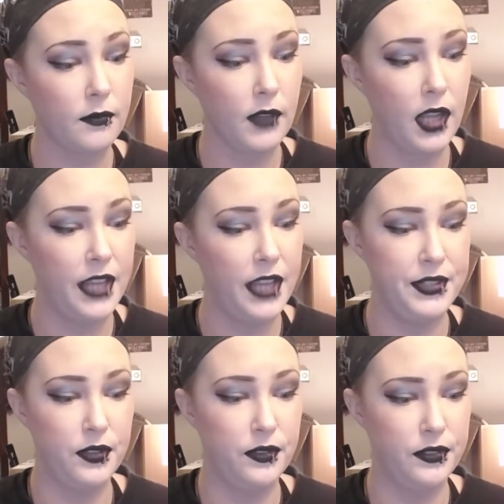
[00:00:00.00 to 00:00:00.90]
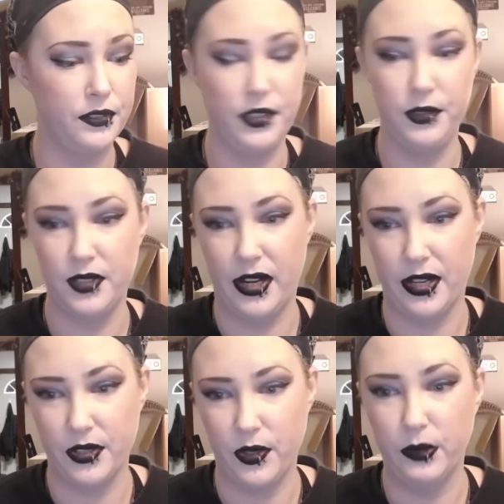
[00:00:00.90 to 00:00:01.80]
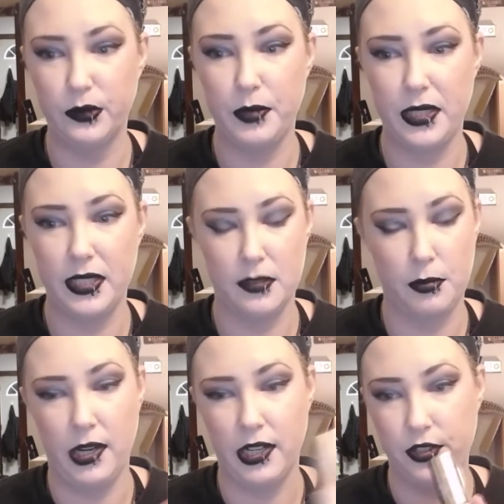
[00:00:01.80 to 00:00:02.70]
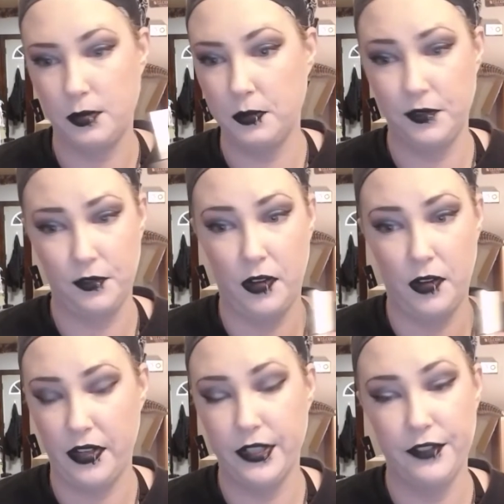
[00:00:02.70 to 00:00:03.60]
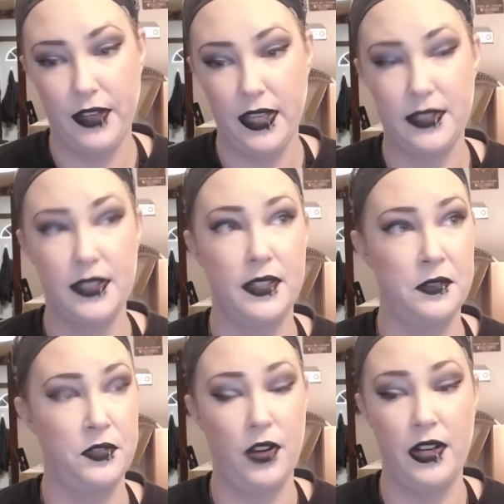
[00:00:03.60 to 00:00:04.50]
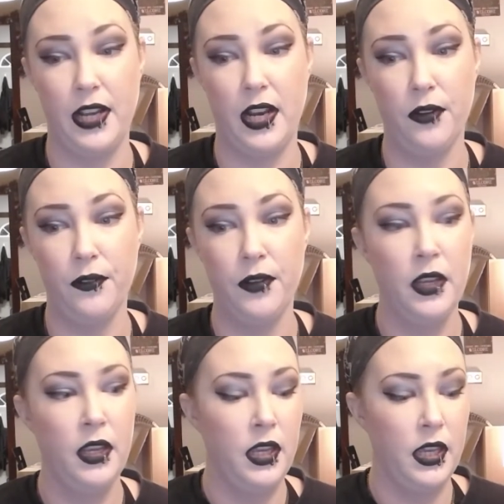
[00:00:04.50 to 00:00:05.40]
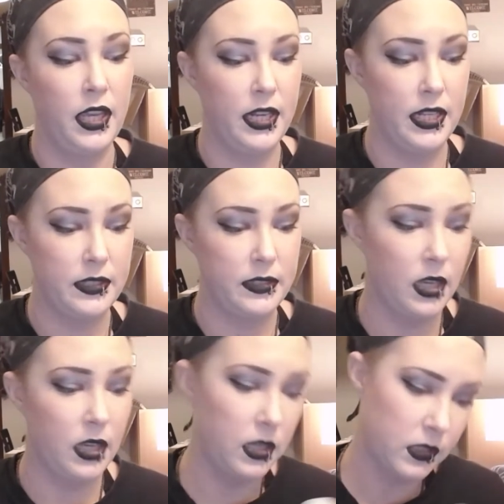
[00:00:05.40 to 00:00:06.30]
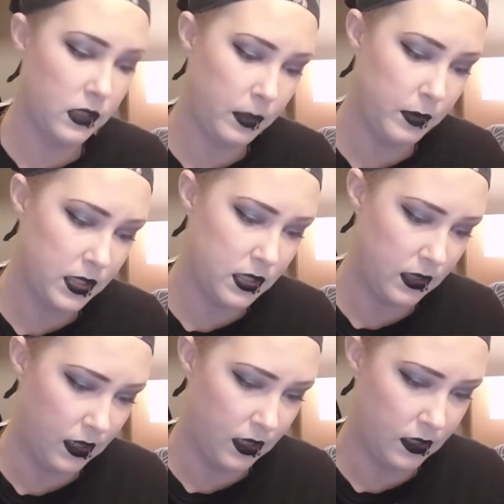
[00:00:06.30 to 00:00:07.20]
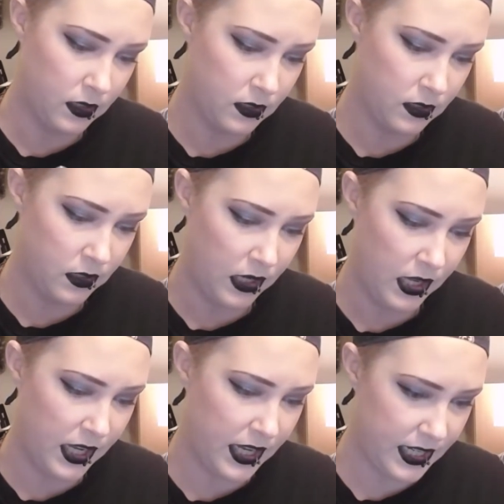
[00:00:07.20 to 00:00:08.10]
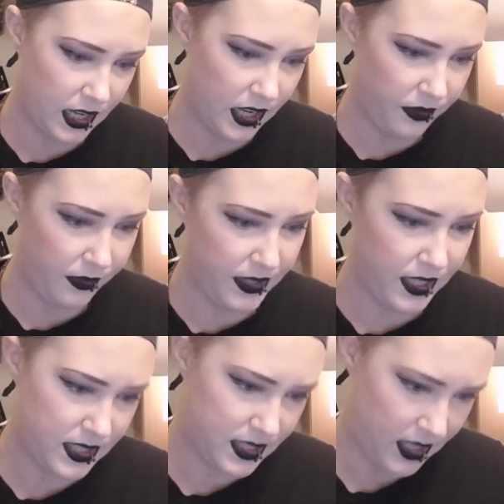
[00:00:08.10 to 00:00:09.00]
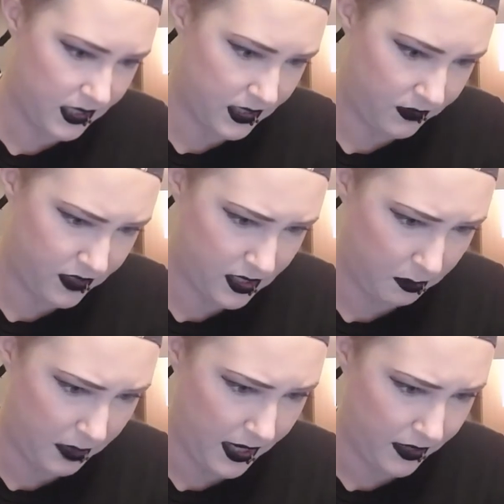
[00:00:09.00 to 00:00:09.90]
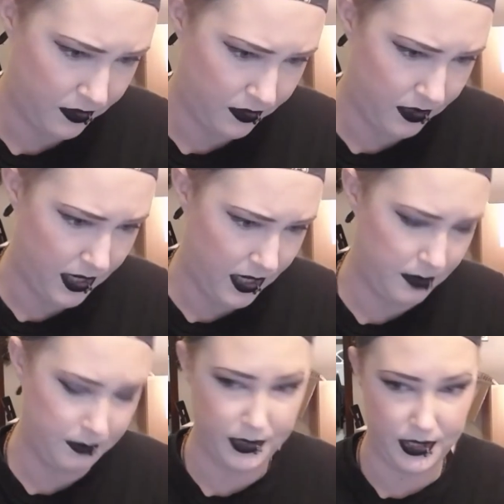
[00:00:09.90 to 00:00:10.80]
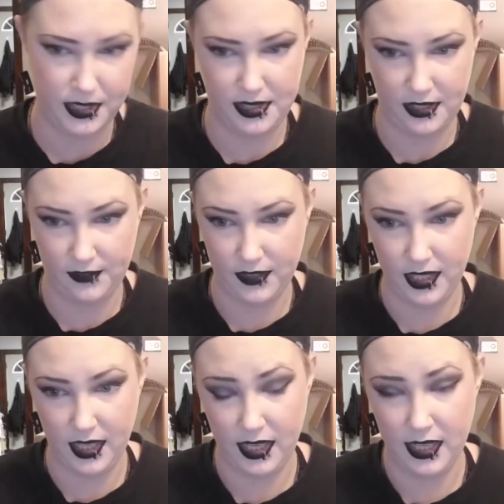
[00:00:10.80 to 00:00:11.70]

I don't use it on its own because the product just moves around on your face. It doesn't dry down. It is, let me see, I don't think it says if it's a matte or not, but this definitely